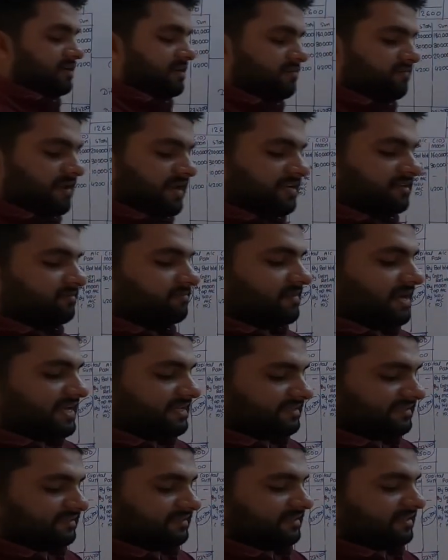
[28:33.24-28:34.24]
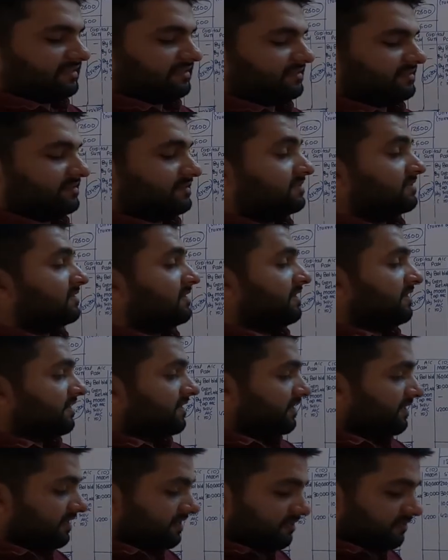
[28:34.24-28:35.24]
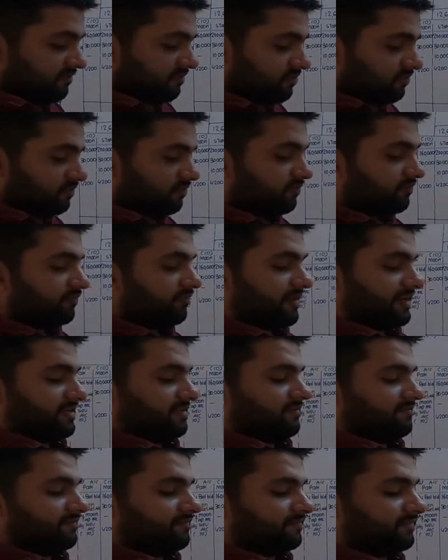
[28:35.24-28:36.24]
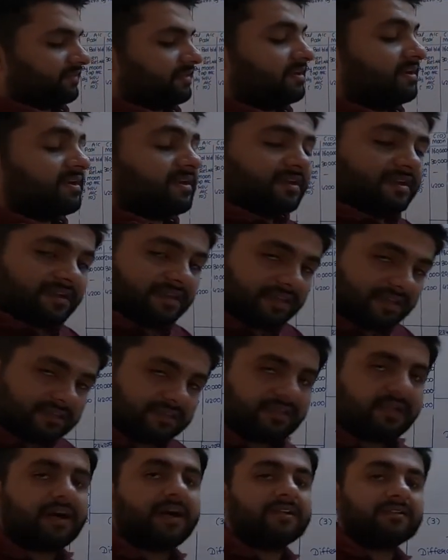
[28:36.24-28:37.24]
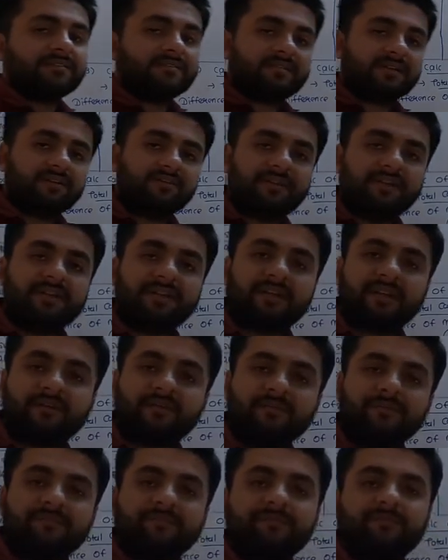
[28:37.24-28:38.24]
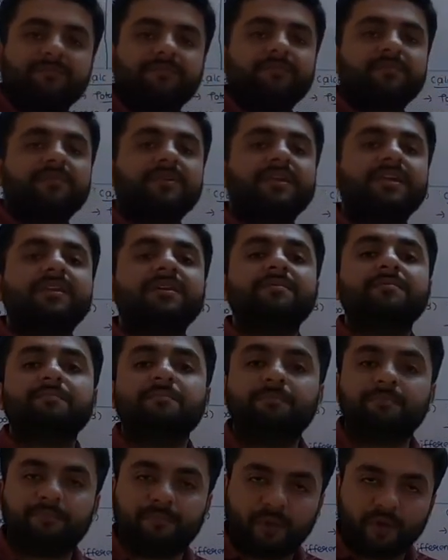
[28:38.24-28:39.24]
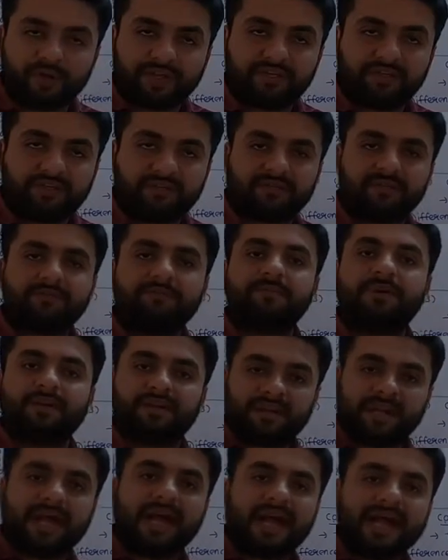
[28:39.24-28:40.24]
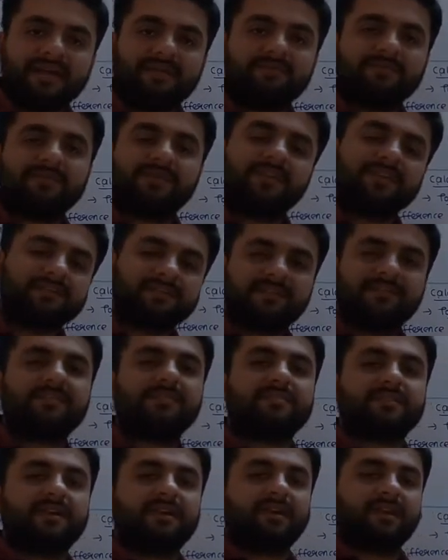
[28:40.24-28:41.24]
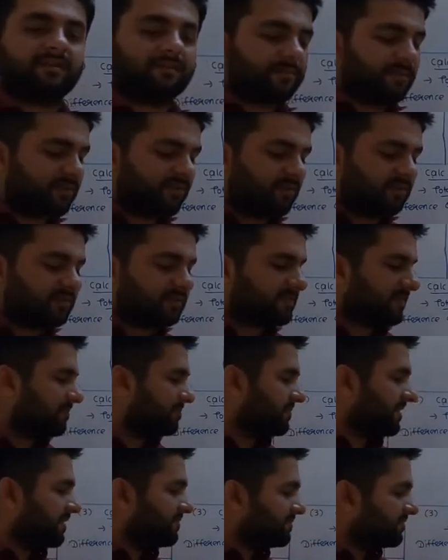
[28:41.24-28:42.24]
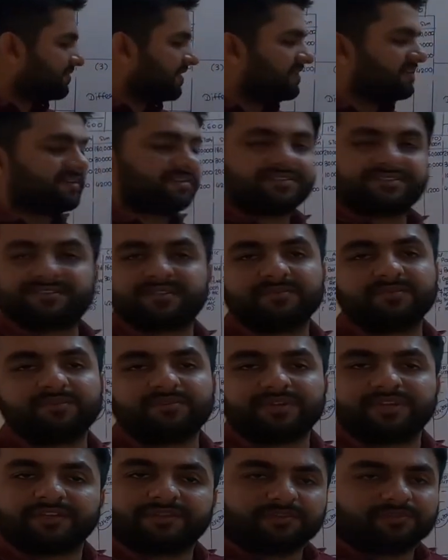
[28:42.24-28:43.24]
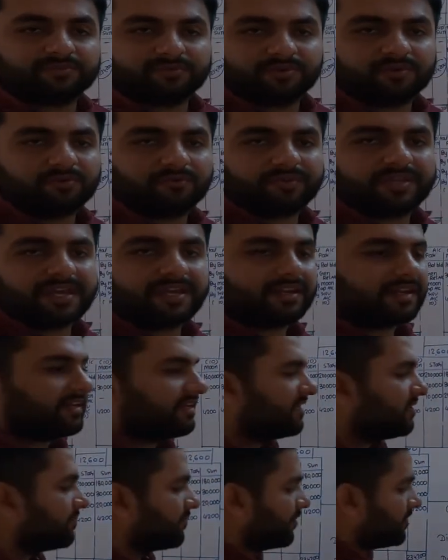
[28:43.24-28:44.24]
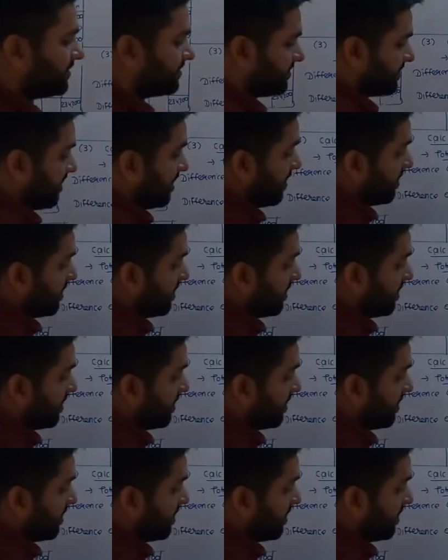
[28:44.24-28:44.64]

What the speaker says: divided by 6 into 5. The answer will come in point, but I am saying this is correct because sometimes while distributing, we are getting points.